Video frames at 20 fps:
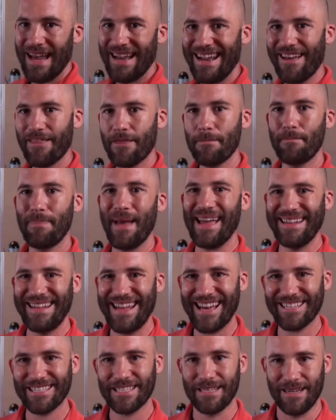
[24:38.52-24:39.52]
Now the
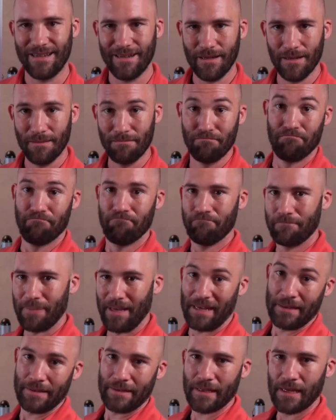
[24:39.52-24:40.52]
next
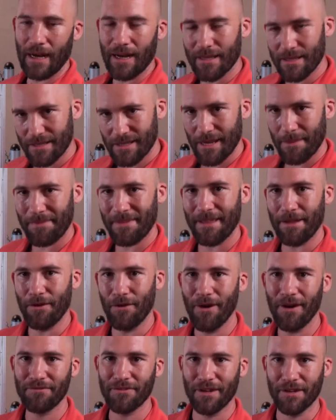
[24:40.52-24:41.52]
biggest concept that
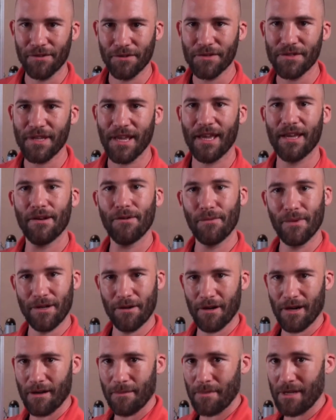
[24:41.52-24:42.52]
you have to understand when
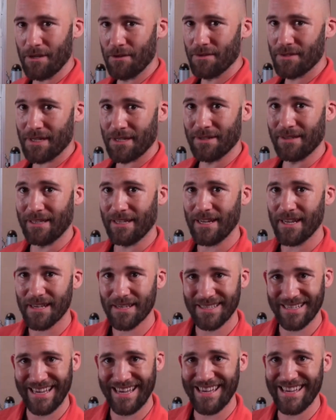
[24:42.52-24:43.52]
you're going to be using
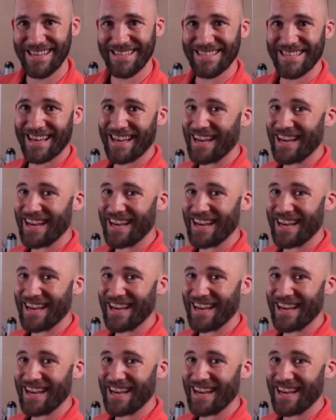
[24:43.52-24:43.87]
Linux is the